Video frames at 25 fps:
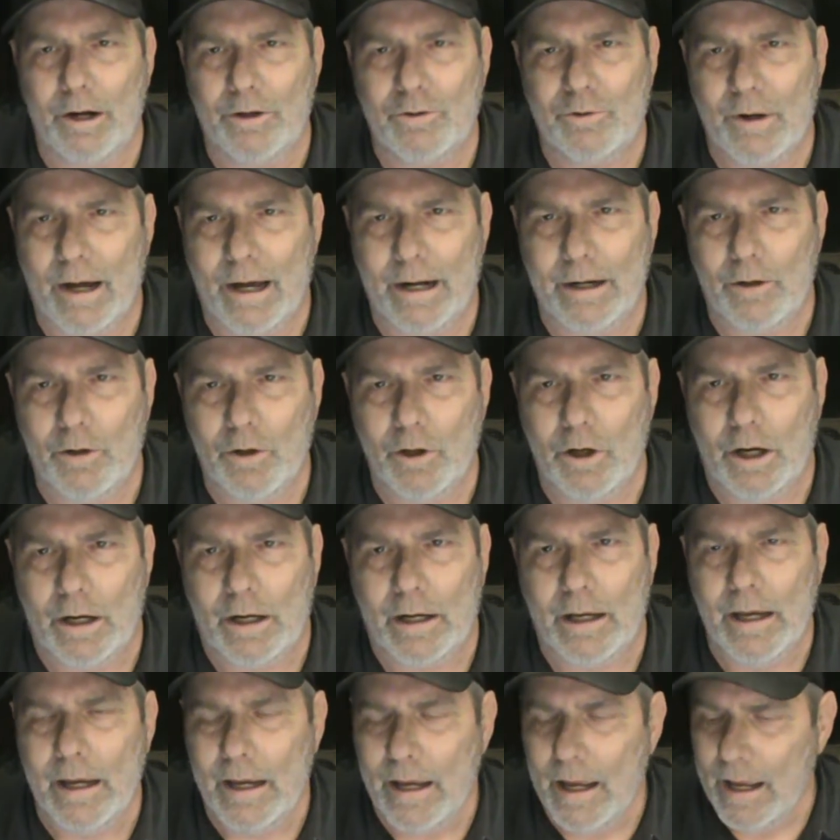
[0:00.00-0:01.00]
trying to
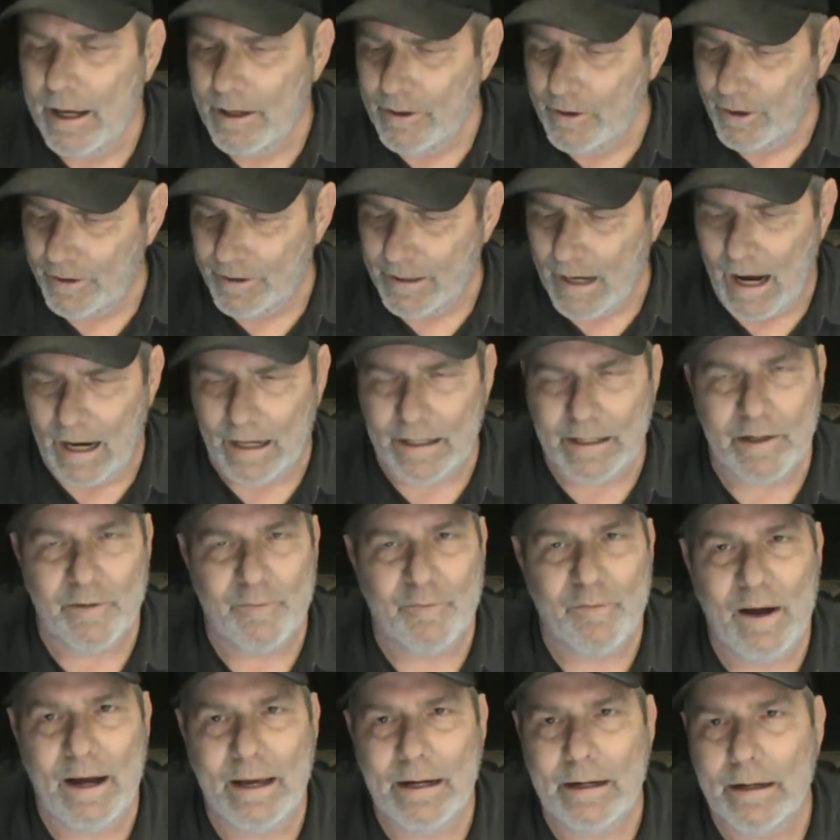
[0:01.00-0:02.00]
look. You're not going to
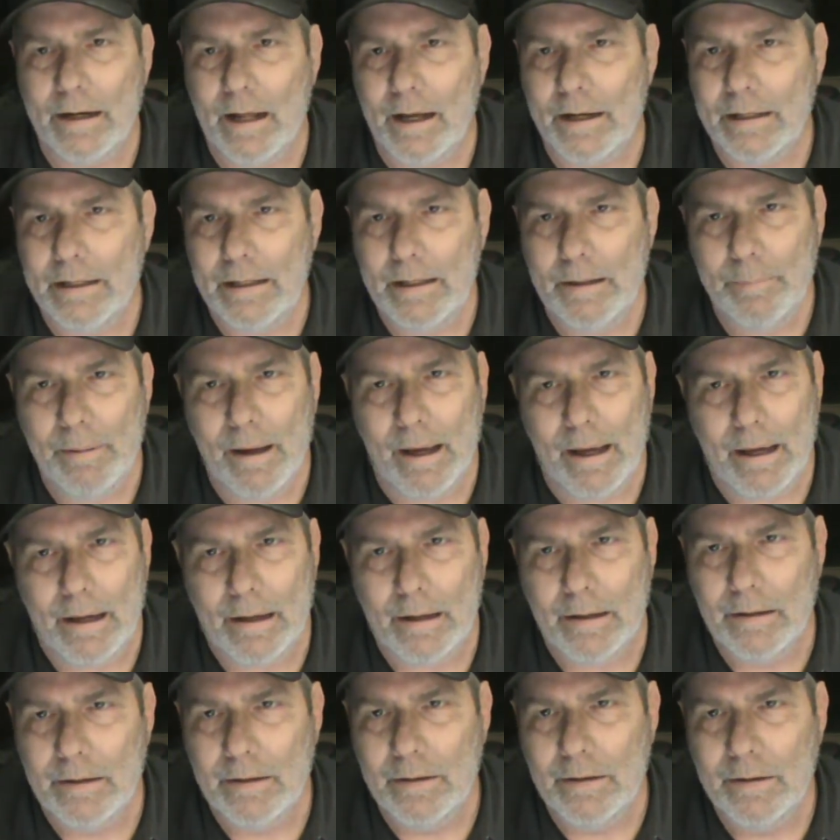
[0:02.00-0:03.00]
find it on
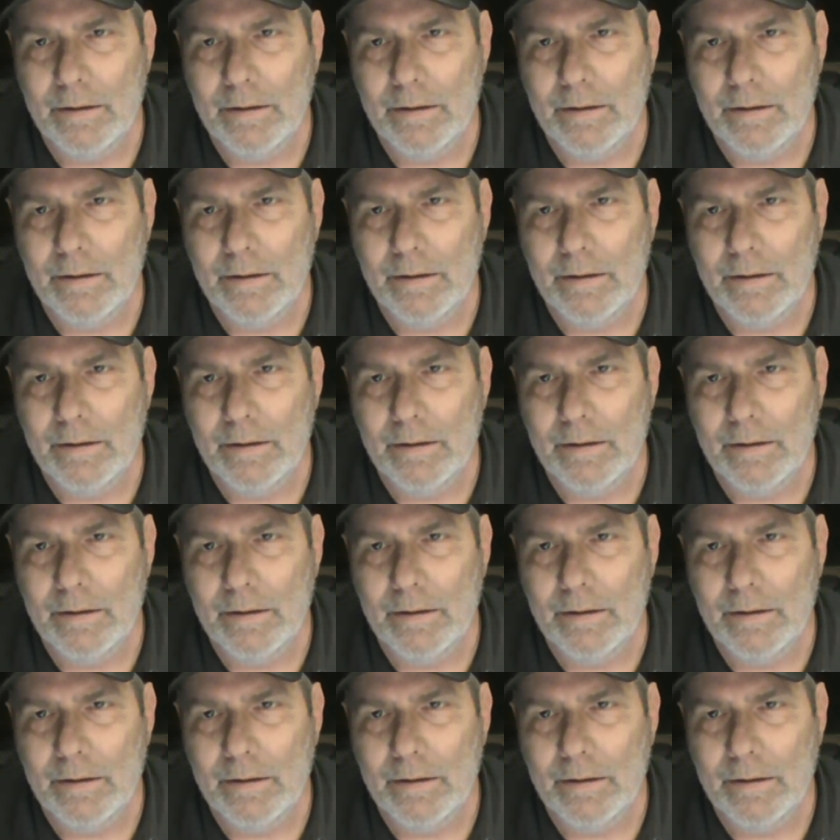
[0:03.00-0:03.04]
eBay.